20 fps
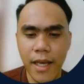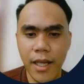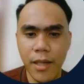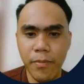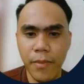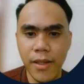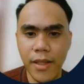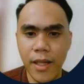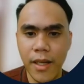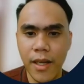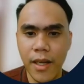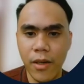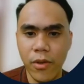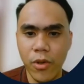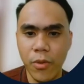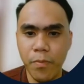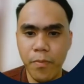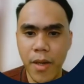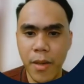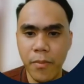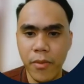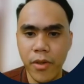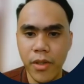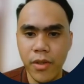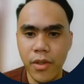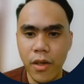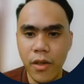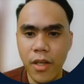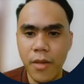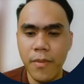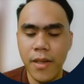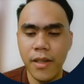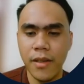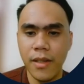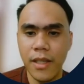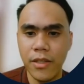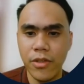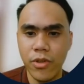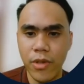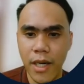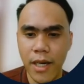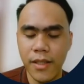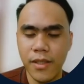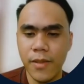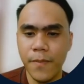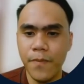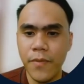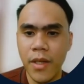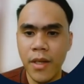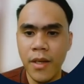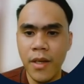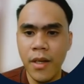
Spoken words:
and maintaining a group memory document that tracks.